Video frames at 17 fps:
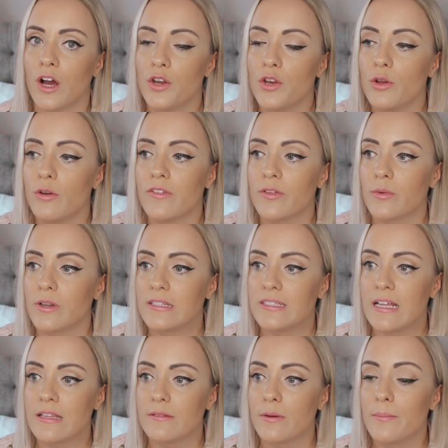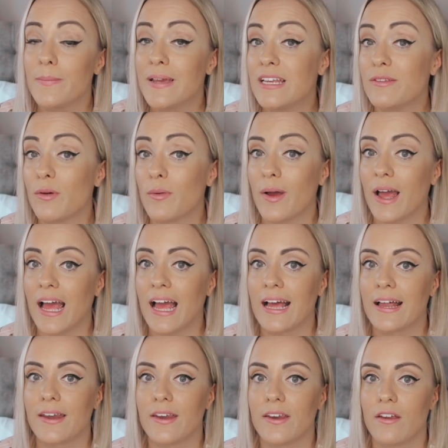I knew if someone said something mean to me about my
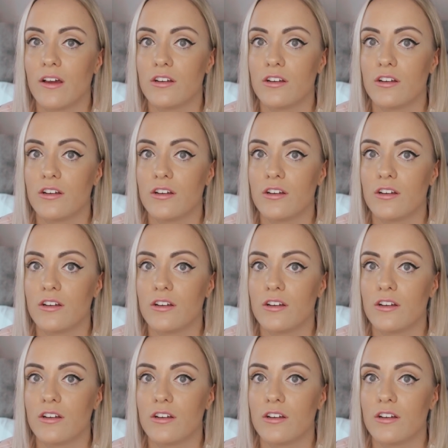hand,